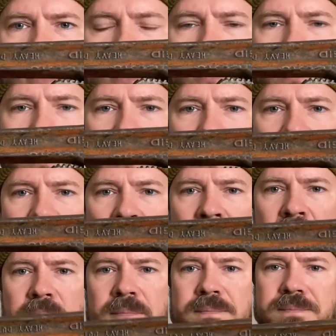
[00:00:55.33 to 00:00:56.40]

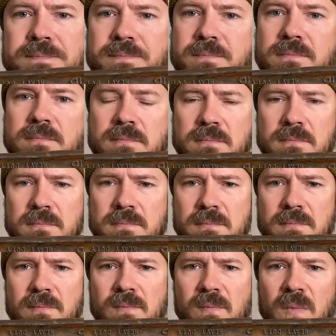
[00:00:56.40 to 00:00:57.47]
the
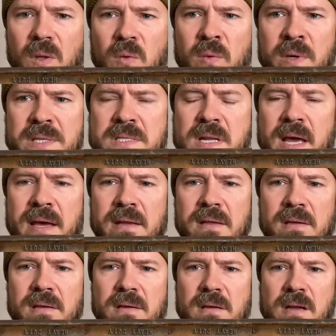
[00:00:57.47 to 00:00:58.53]
reason I had
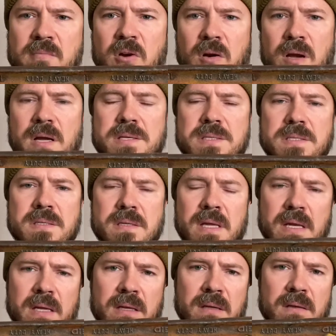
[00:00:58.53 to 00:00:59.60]
to come across
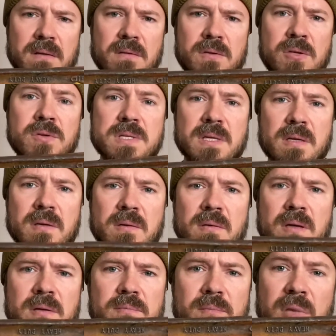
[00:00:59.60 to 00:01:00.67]
using
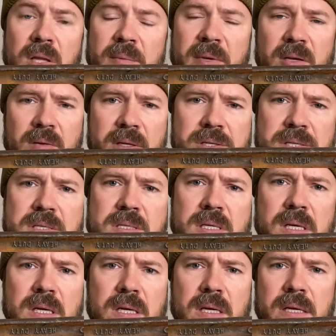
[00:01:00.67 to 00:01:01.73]
plumbing wrenches
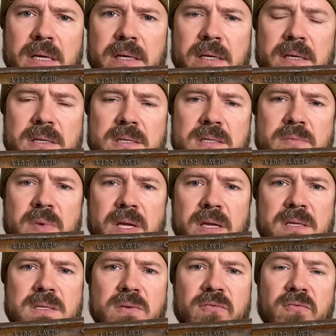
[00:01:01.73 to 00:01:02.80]
is
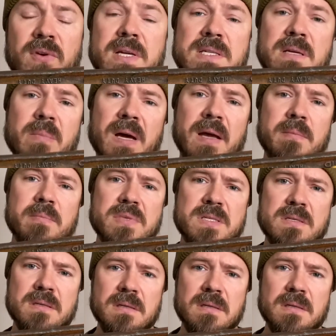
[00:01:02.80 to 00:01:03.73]
because of freezing pipes